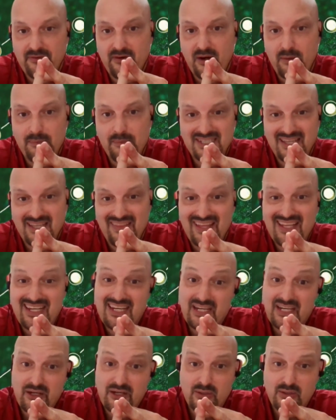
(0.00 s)
farmers, and they
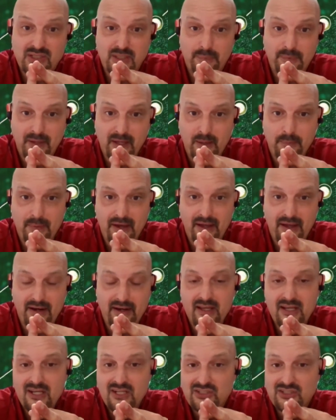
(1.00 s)
need to do something about it.